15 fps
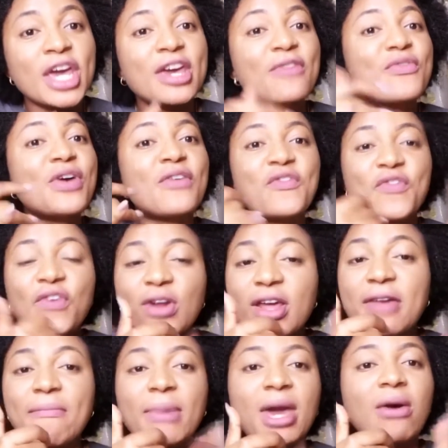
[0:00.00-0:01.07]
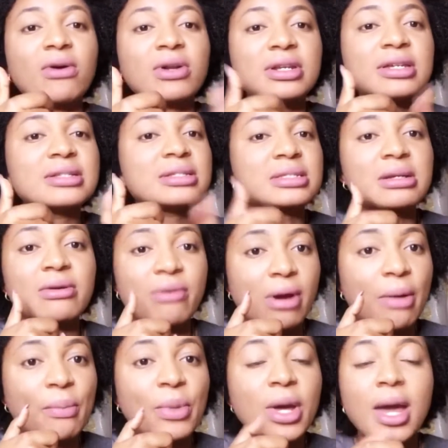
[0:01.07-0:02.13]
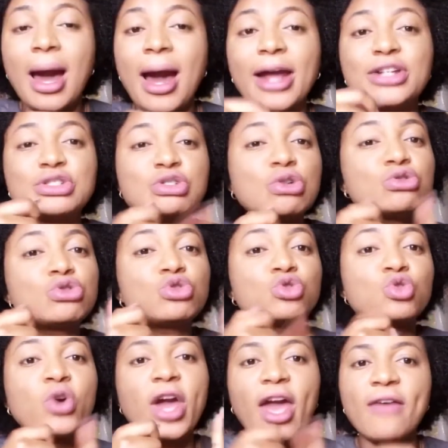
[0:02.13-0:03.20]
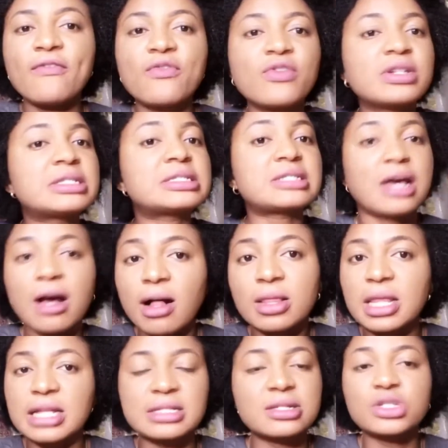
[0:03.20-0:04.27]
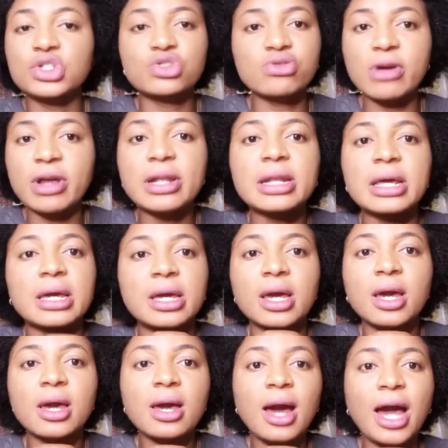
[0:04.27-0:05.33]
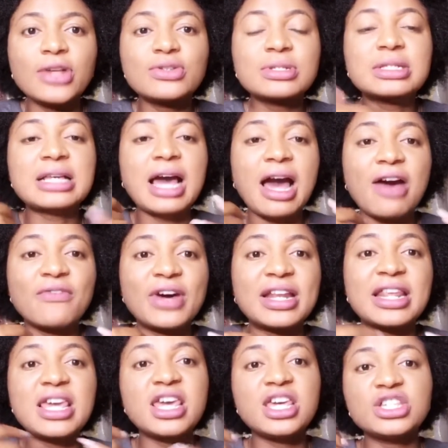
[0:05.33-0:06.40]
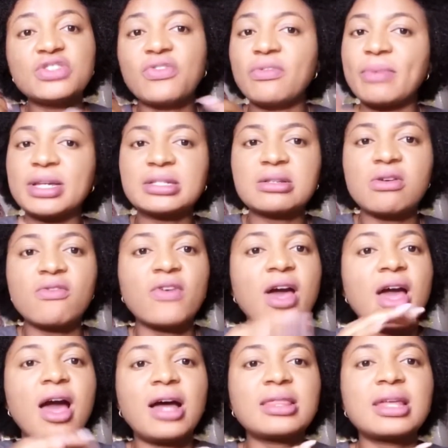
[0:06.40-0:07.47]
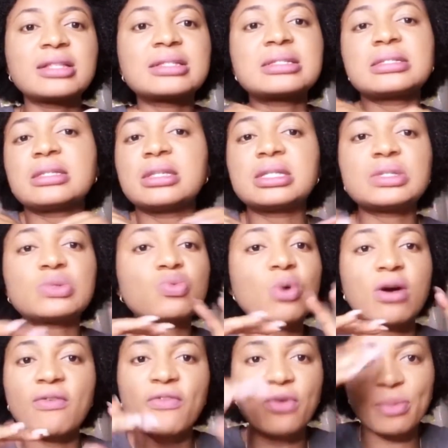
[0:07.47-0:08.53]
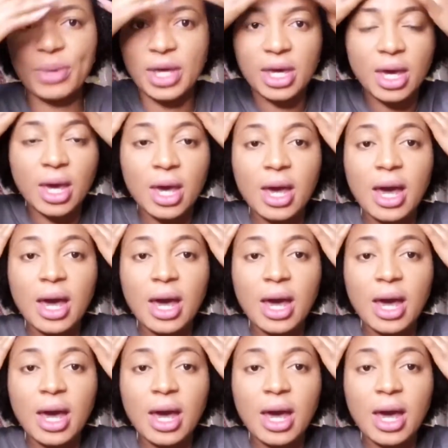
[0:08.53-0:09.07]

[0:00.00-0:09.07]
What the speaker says: If you are following me on Instagram, I don't do every style that is trending. I just carve an inch for myself, and that sits well for me.